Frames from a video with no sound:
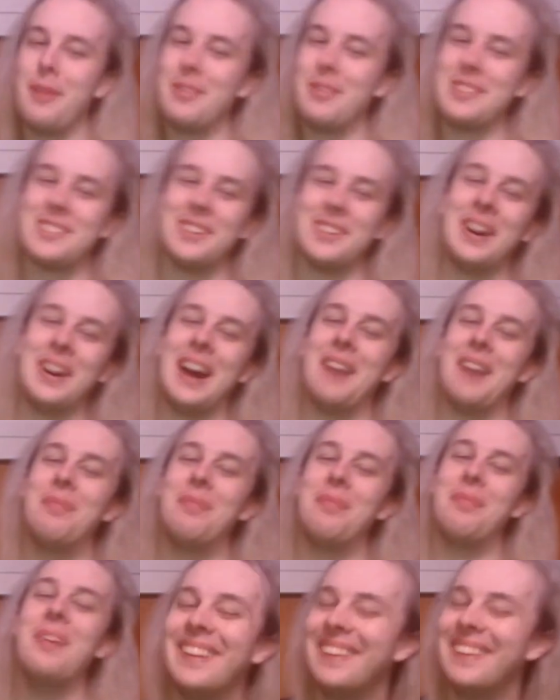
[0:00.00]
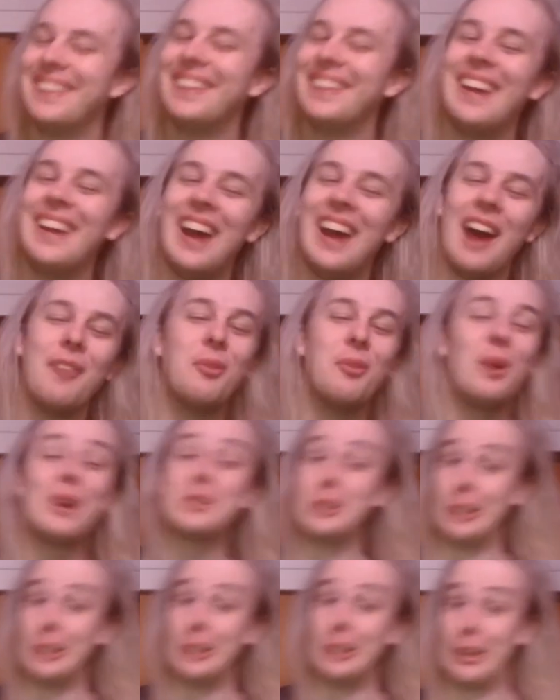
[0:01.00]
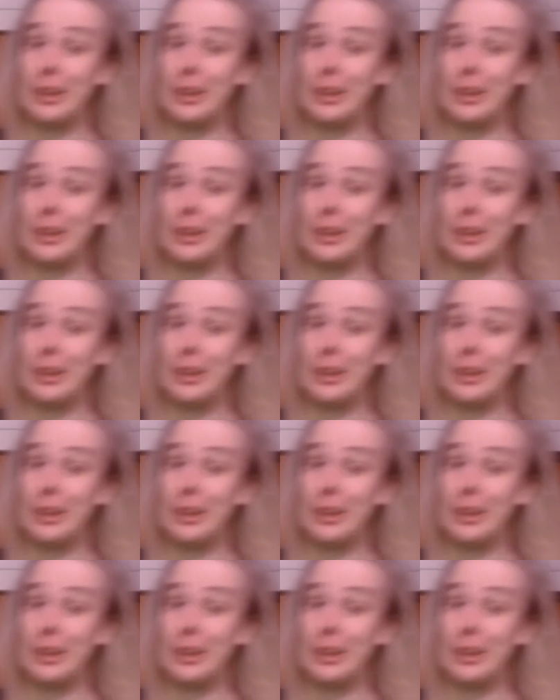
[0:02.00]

so happy. I've been watching a lot of